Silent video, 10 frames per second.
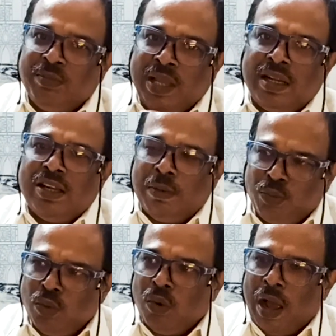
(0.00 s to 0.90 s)
That you
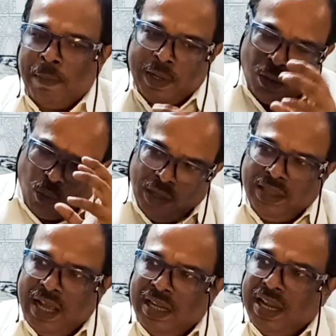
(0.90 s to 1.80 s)
have to know. After
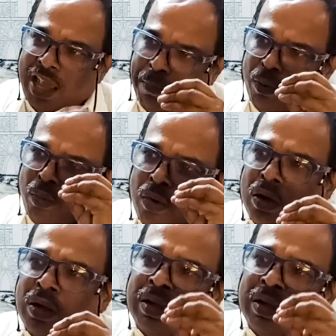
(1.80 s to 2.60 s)
knowing that, if you